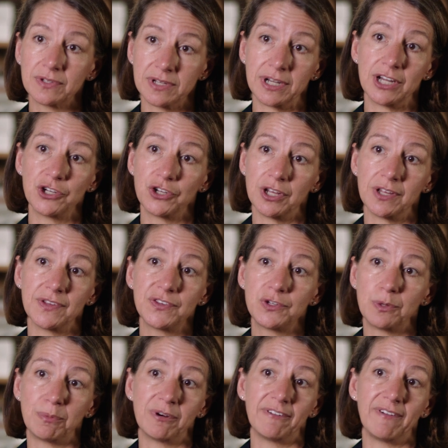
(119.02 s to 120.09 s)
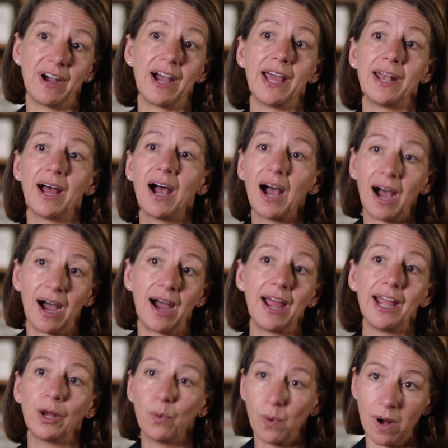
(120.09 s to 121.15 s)
clinicians to provide
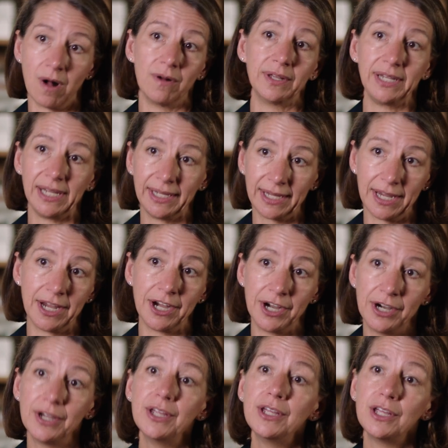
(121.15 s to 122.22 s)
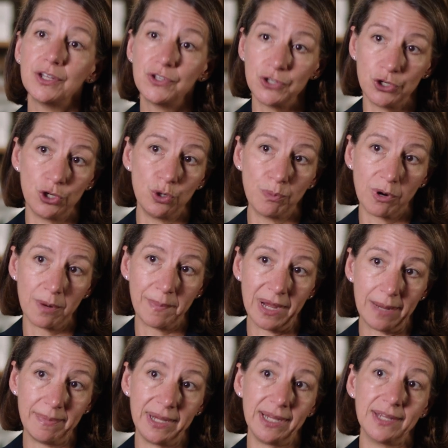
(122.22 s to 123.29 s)
high quality care to newborn
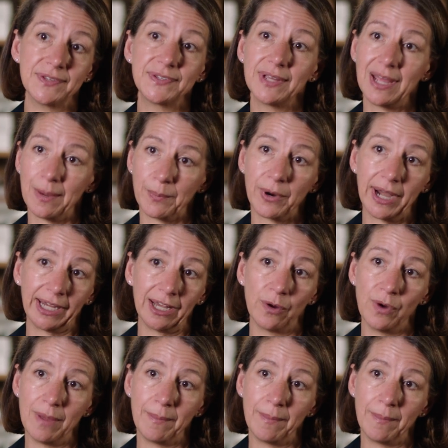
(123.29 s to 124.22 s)
babies and pregnant